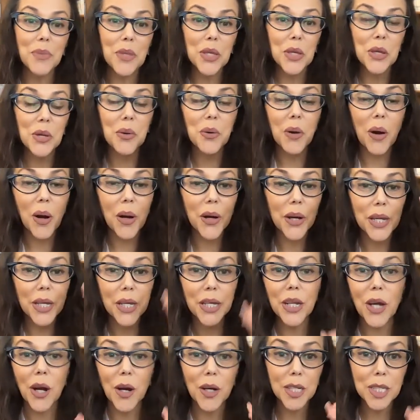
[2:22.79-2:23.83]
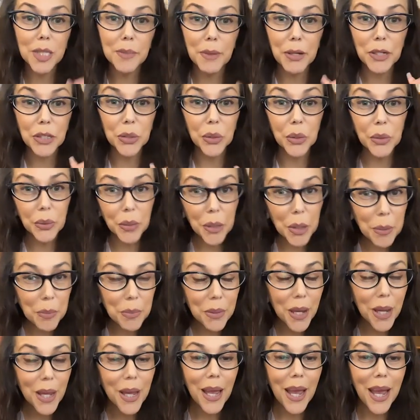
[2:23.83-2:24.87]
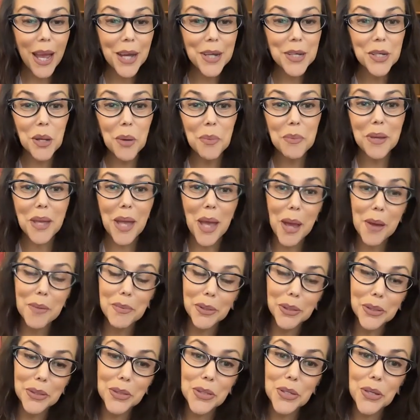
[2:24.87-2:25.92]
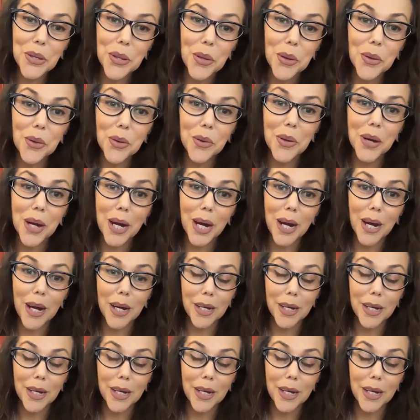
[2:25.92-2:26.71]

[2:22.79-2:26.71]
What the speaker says: you are in our special group and you'll be able to